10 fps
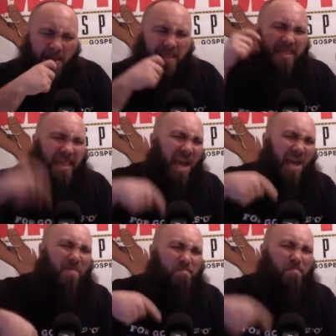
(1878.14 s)

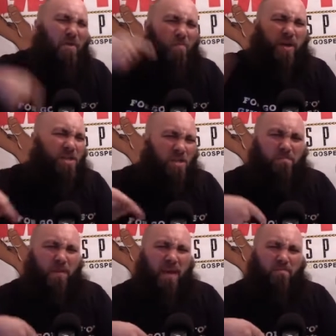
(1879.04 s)
they're
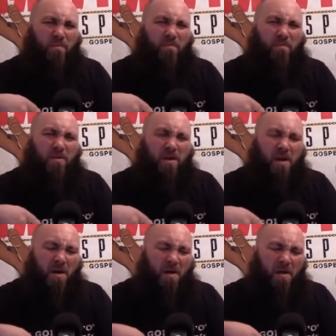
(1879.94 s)
bewitching people
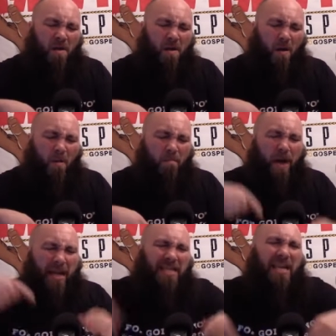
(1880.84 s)

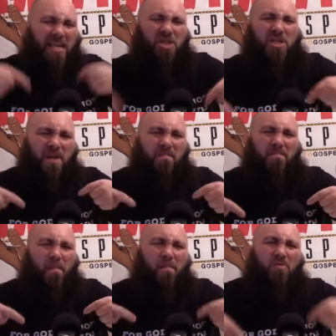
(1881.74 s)
by teaching
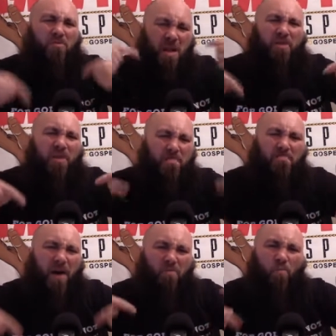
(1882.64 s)
them about
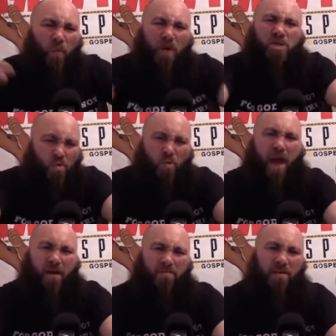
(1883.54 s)
nothing but
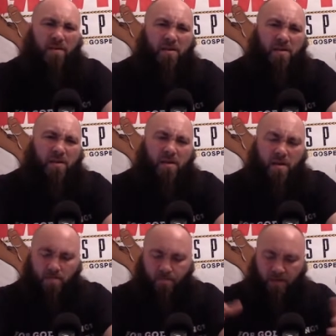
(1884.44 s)
witchcraft,
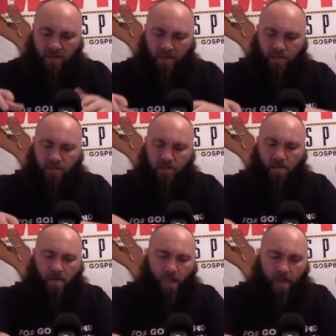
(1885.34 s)
because
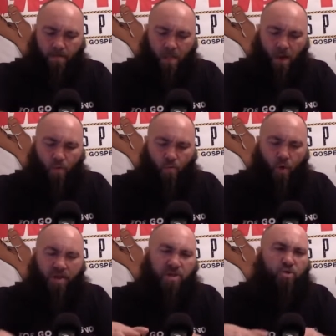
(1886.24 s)

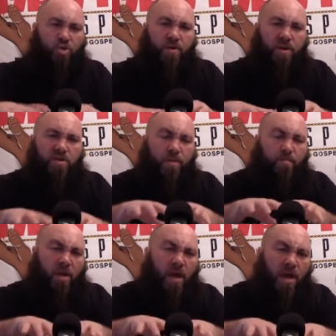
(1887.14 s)
what they're doing is they're
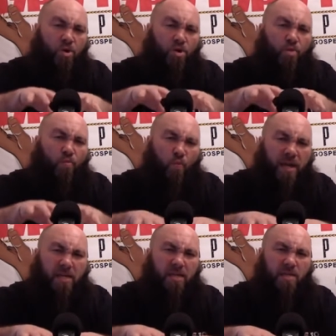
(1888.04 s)
playing on your
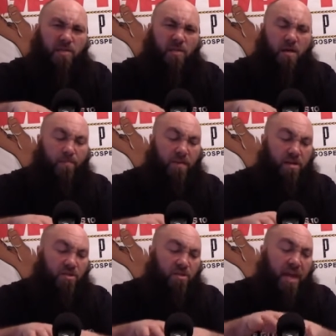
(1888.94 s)
weakness,
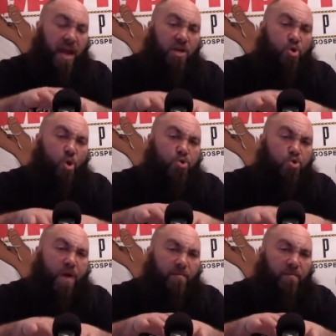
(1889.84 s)
because they know
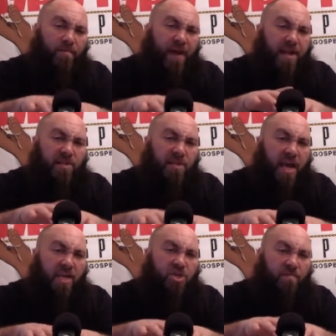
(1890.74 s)
you have a
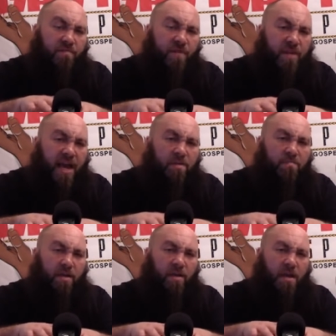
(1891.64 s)
fascination for the enemy.